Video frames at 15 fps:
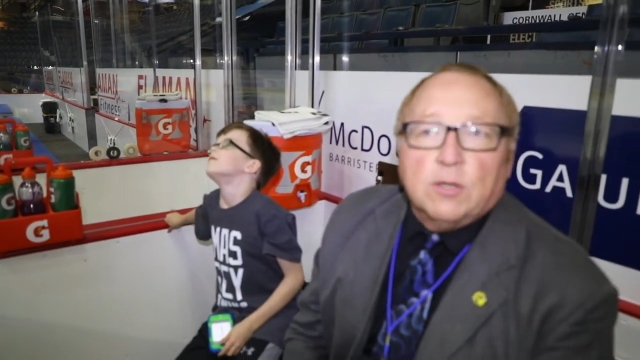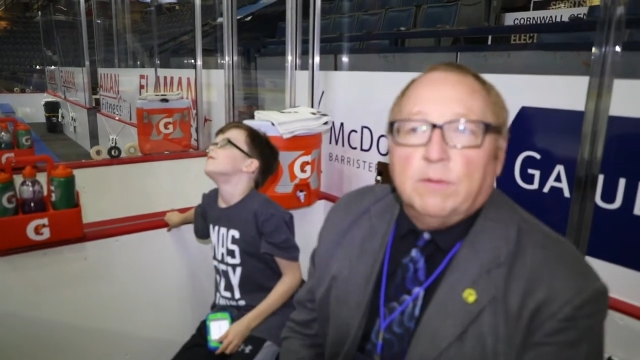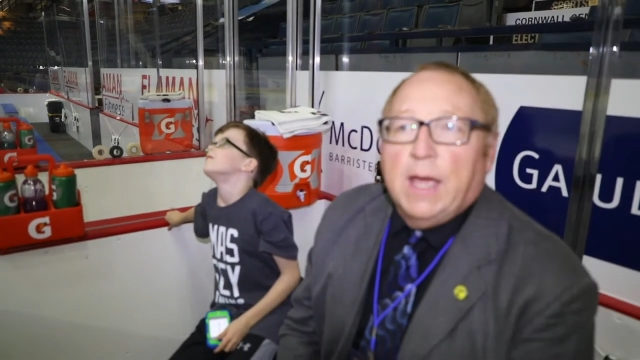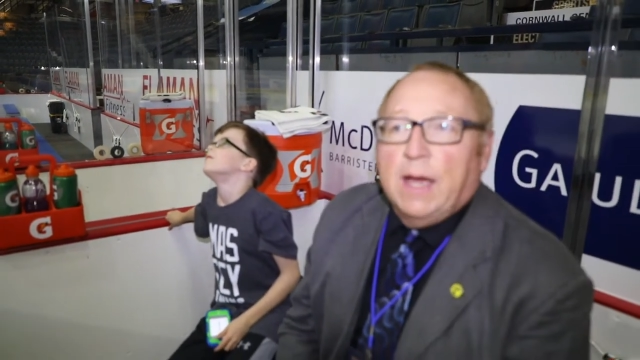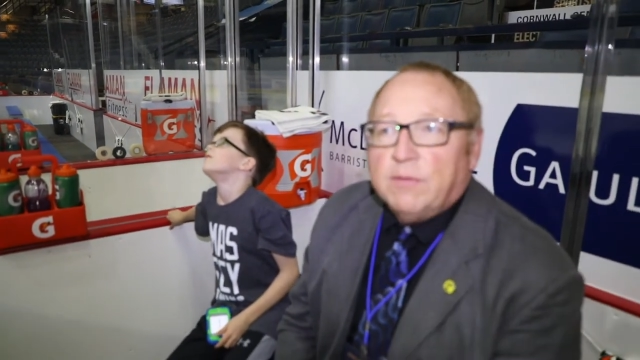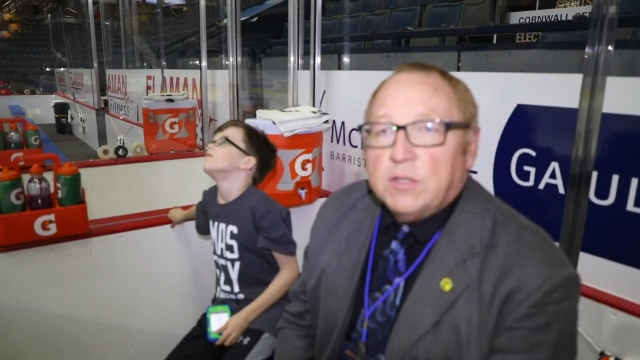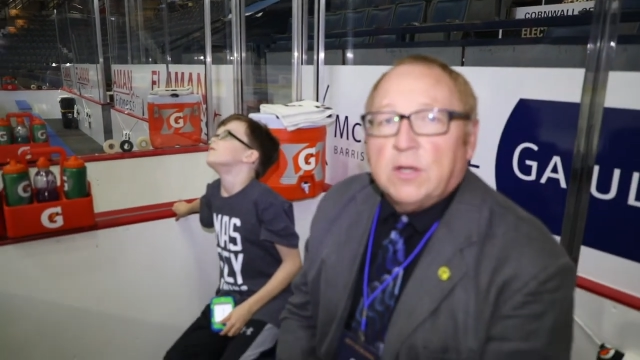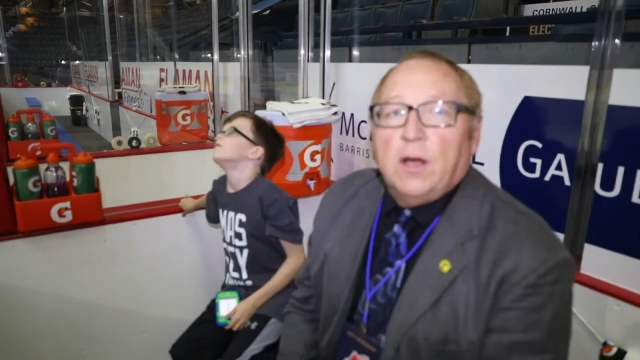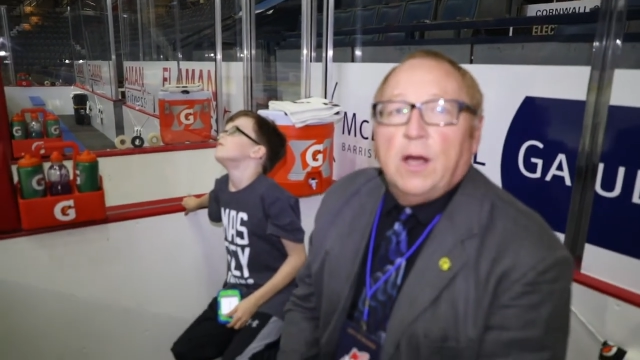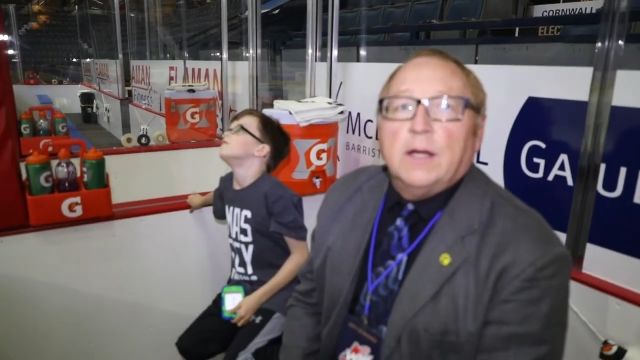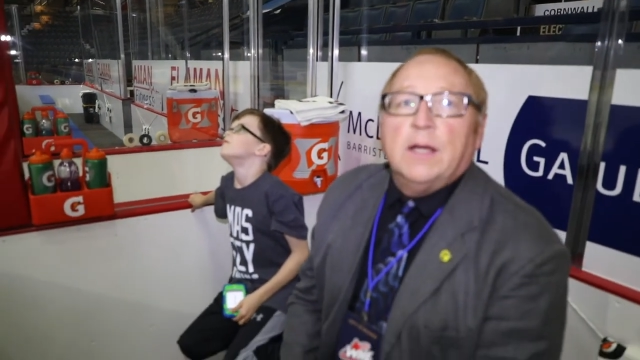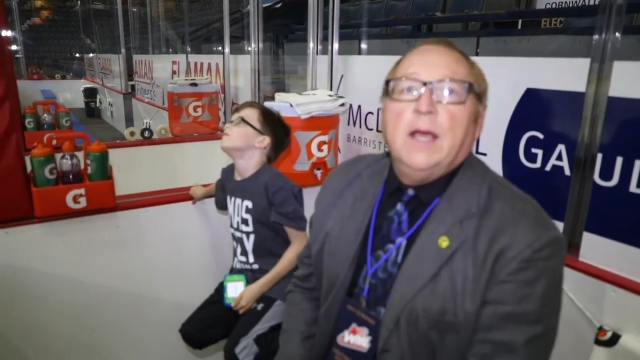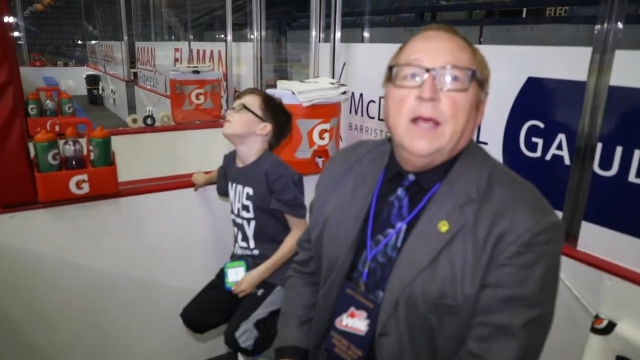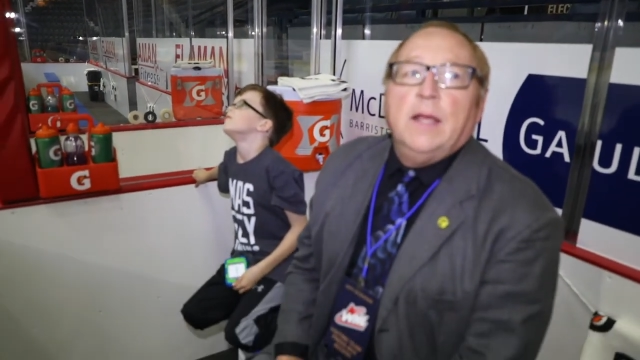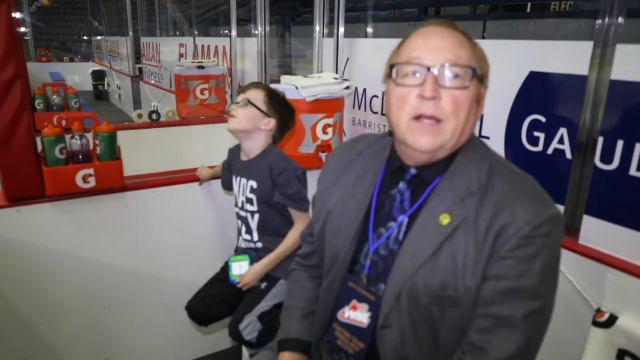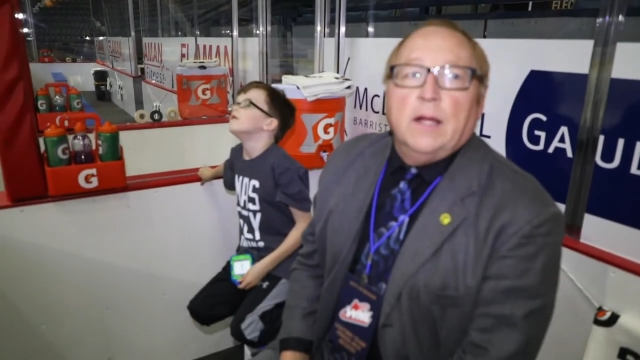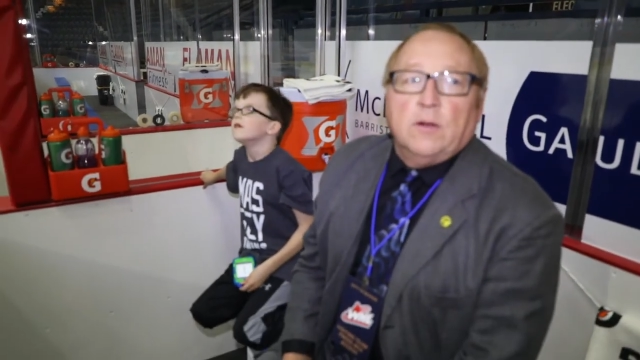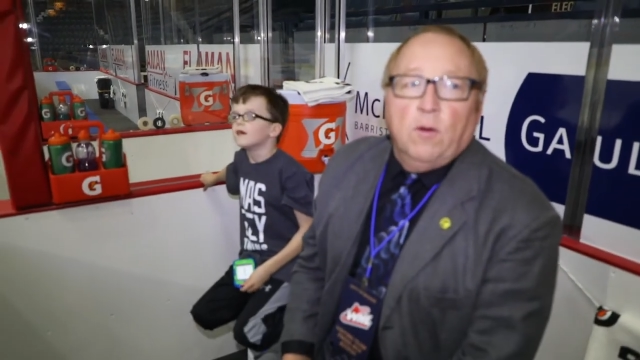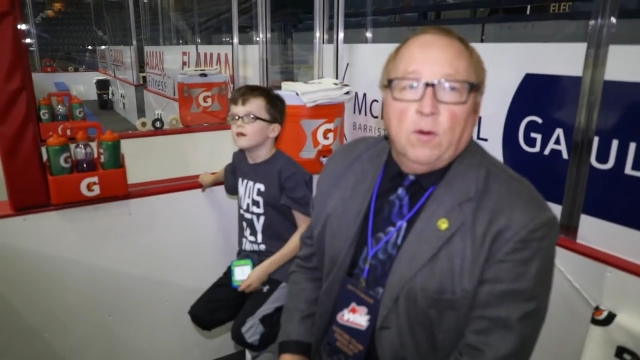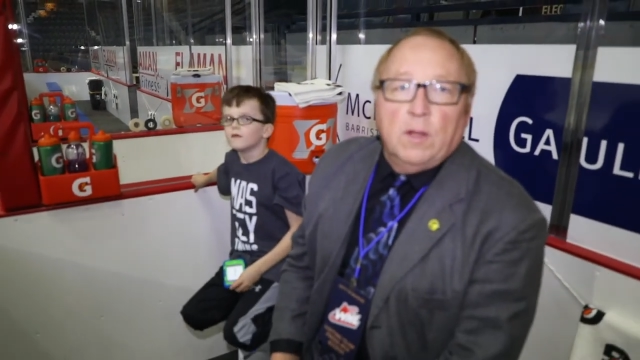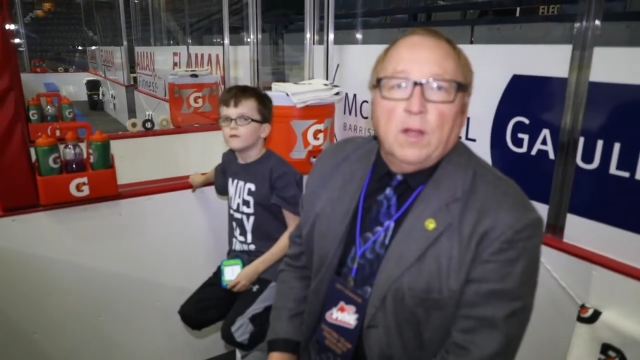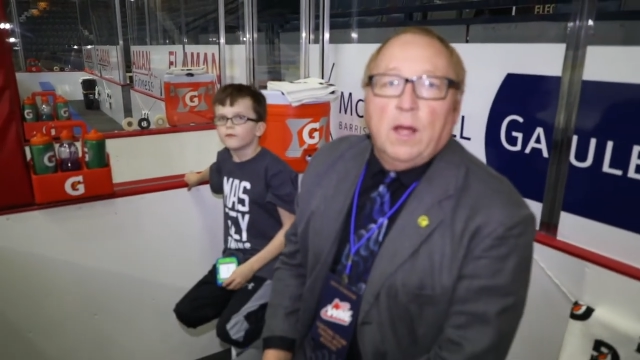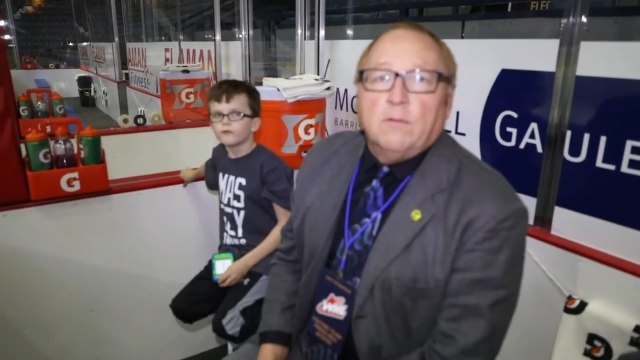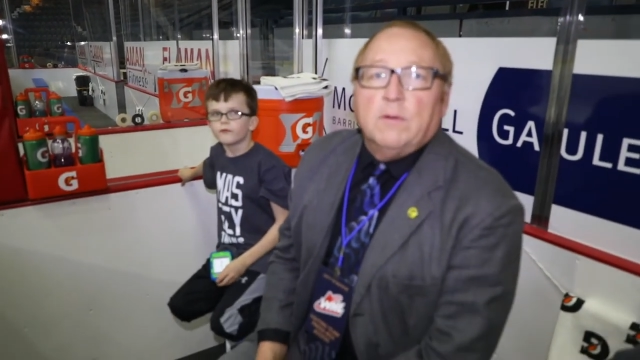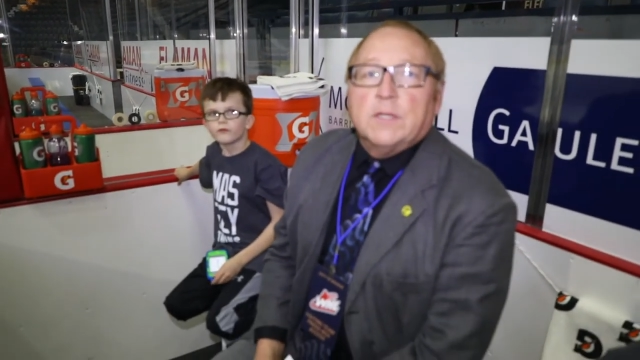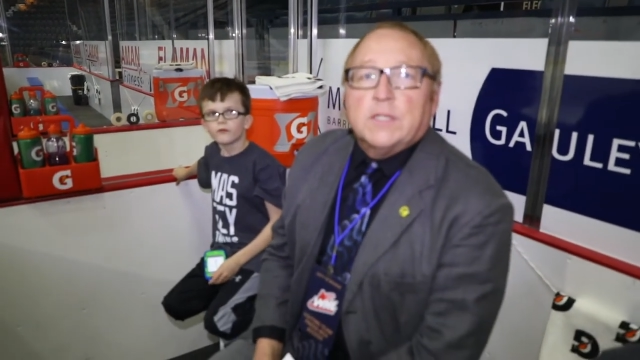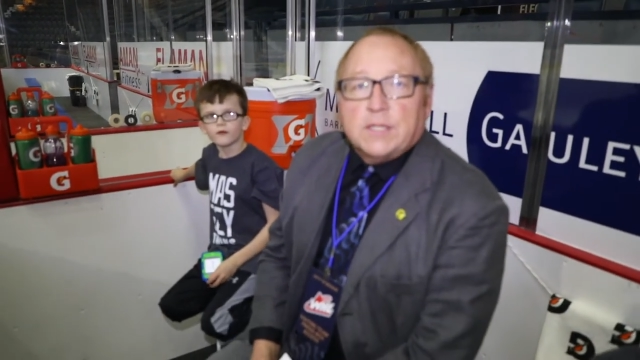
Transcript: so we have a dog. Go along with a